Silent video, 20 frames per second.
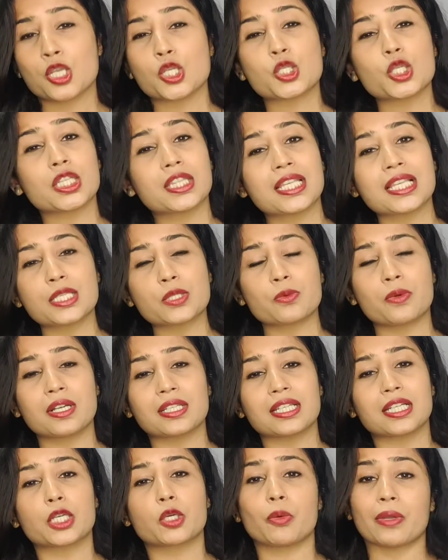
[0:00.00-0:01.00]
So this
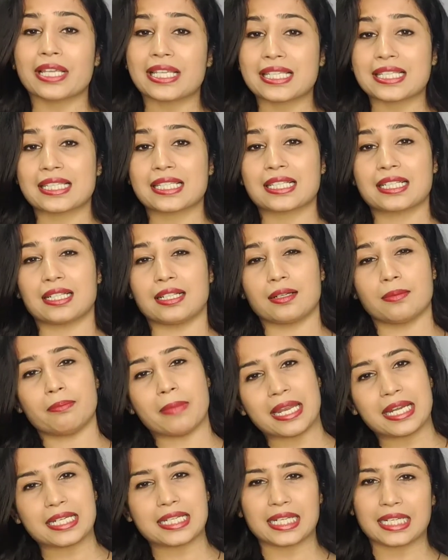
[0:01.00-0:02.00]
were the quick uh,
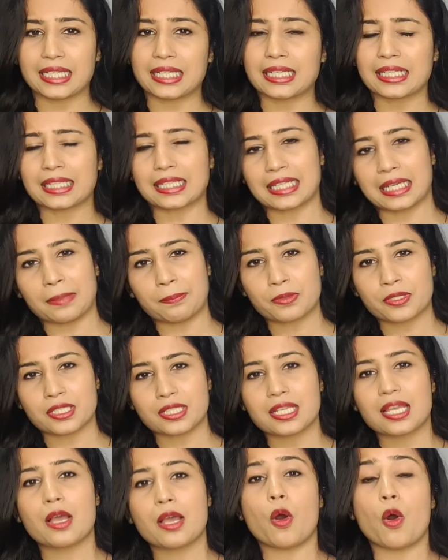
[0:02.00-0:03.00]
maintaining
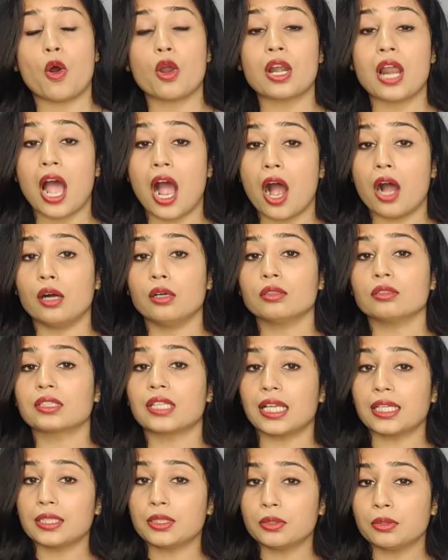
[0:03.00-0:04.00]
tips on
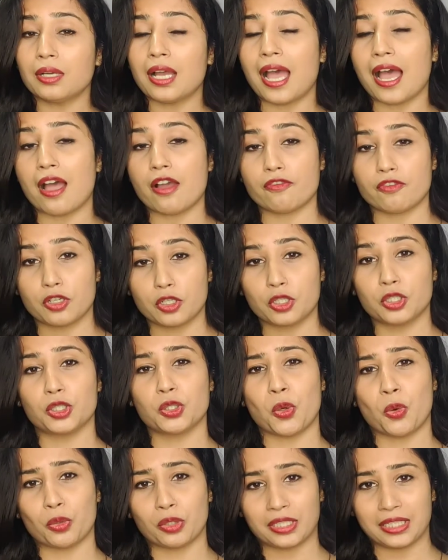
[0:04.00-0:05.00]
how can you have a
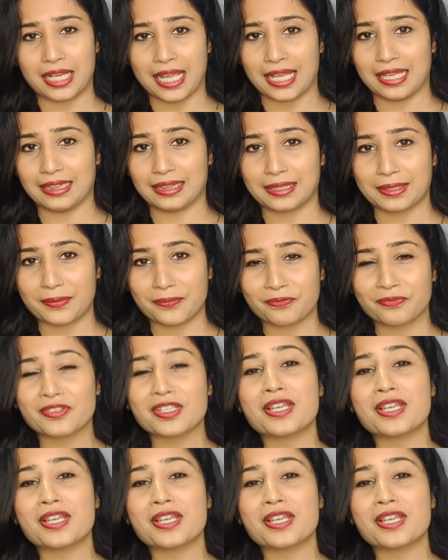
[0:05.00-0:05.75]
good oral health.